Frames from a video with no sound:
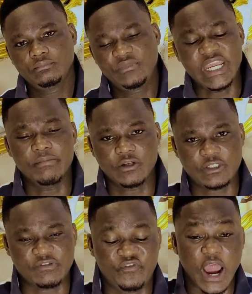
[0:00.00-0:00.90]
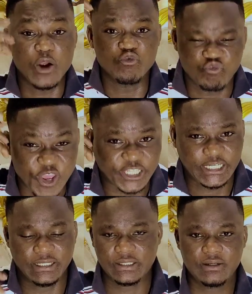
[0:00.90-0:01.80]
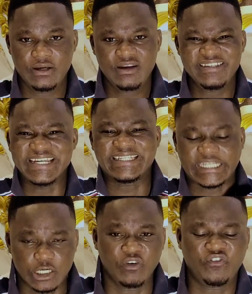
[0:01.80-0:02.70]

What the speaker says: Demons, very wicked. They kill